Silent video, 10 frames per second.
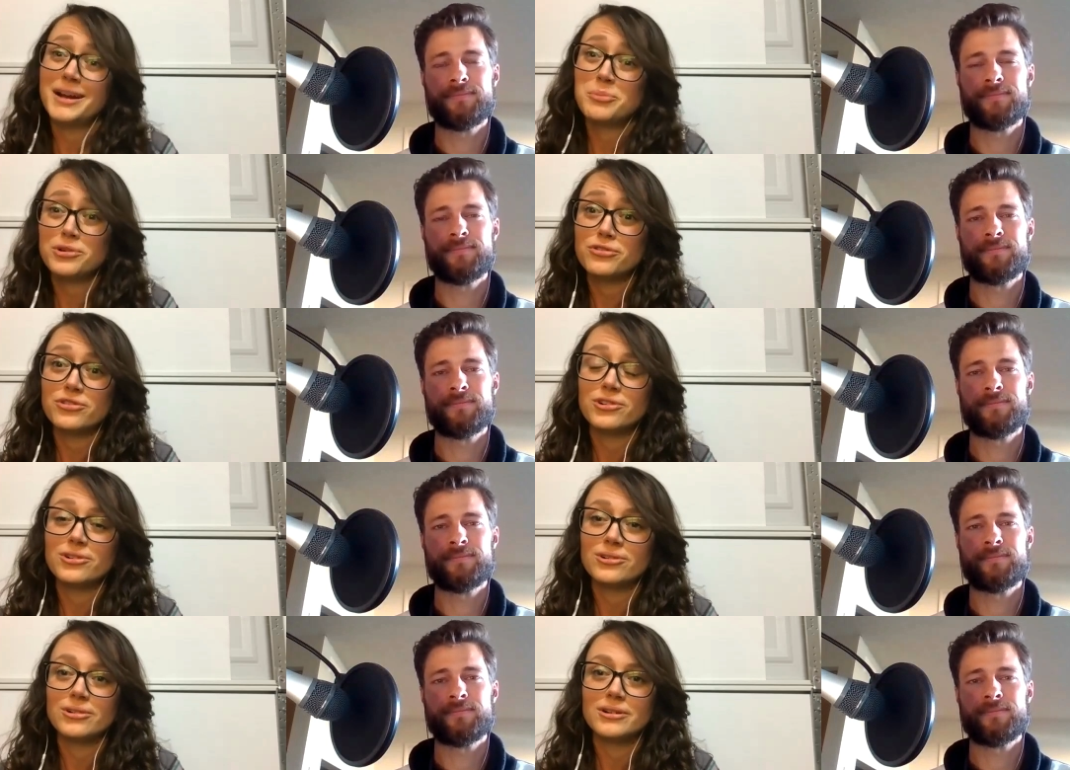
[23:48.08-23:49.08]
Speaker 1: I
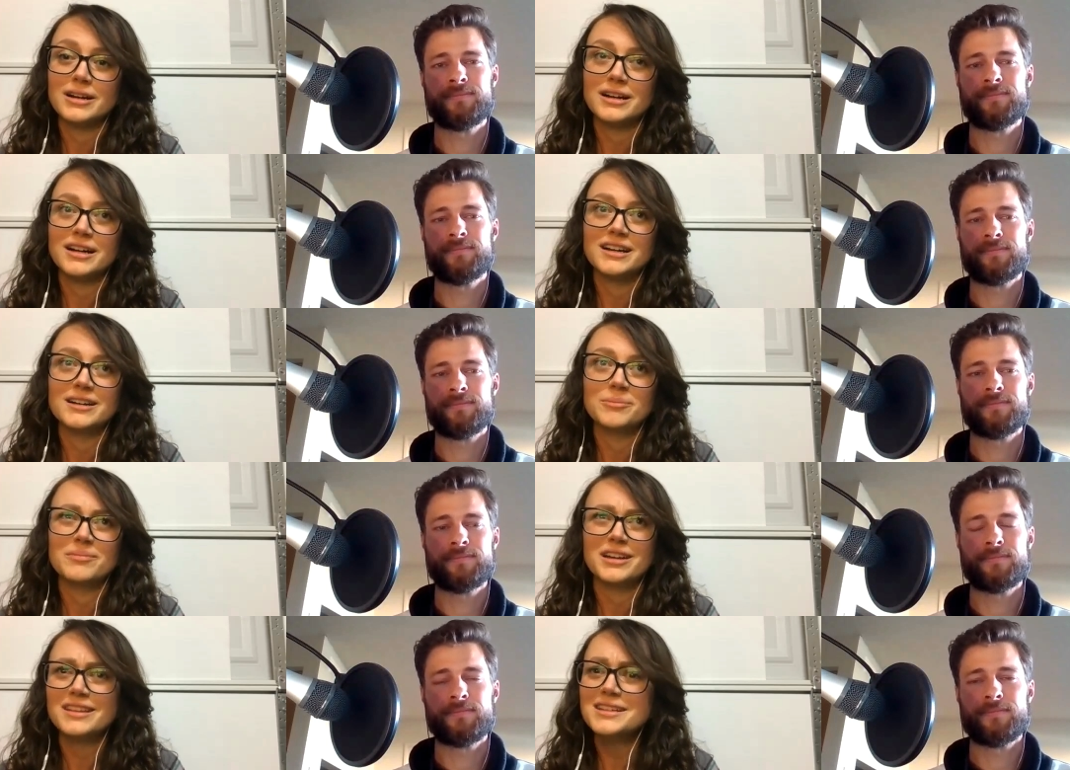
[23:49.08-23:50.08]
prefer, um, I
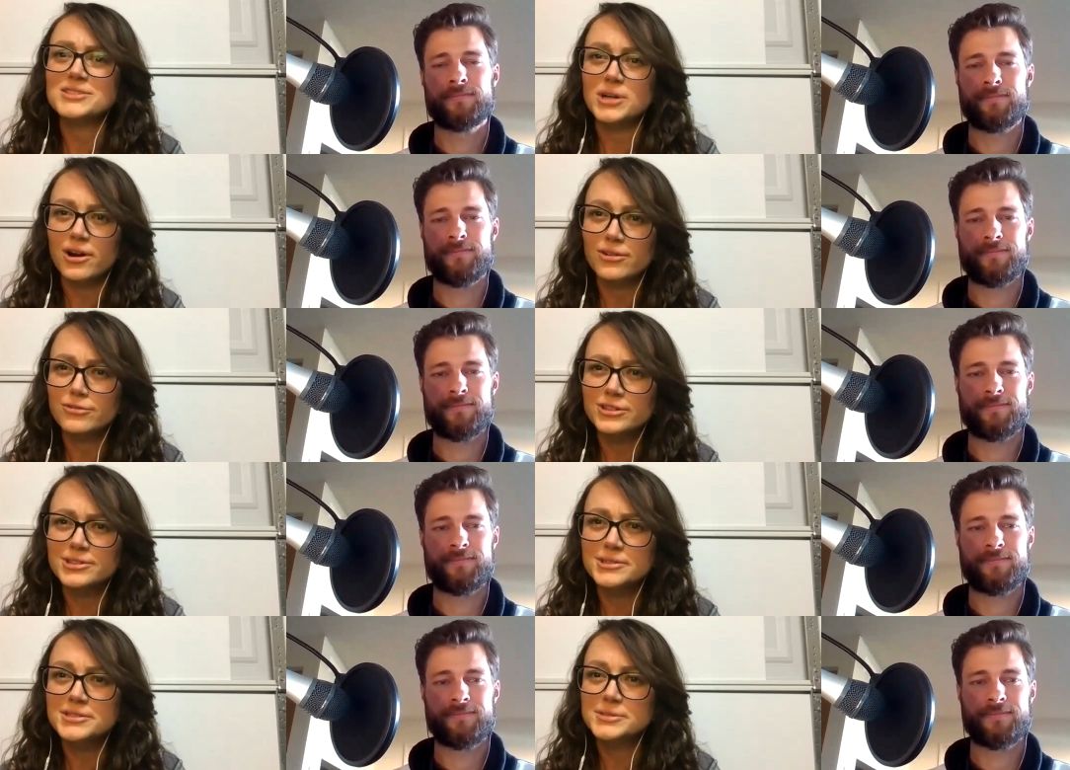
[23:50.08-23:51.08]
think it's
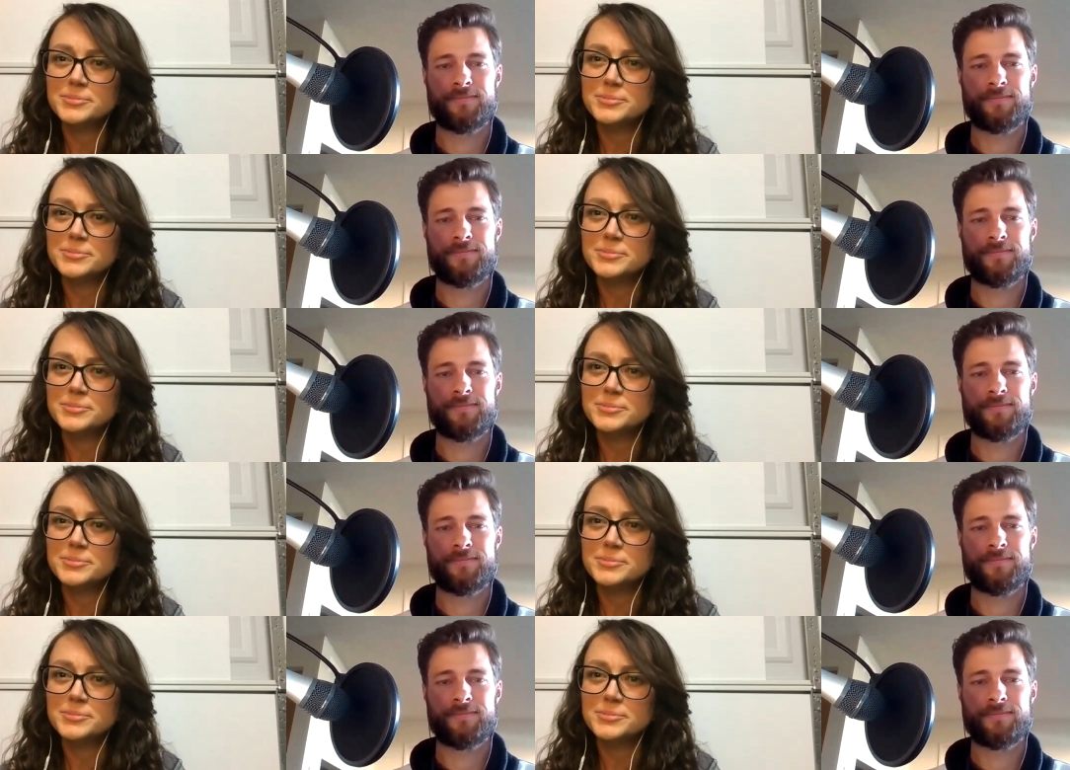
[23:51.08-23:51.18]
Harvard's